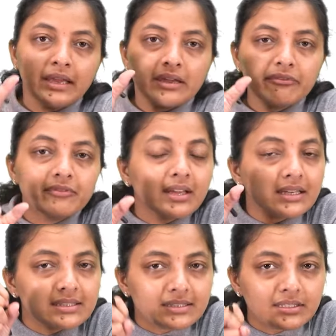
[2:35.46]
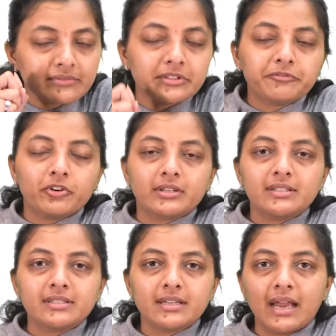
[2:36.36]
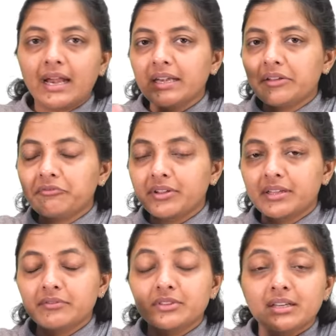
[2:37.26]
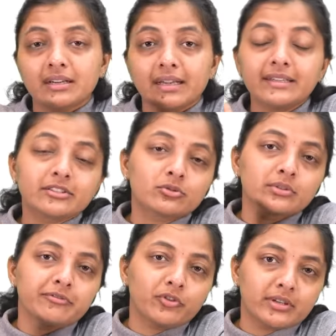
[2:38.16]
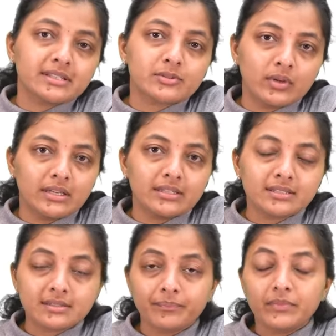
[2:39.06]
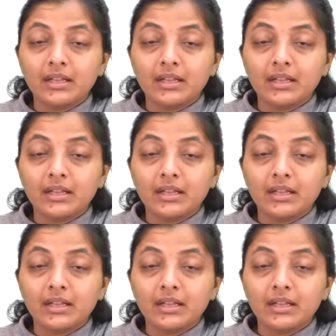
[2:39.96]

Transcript: if we conserve the forest and if we give the rights to the forest dwellers,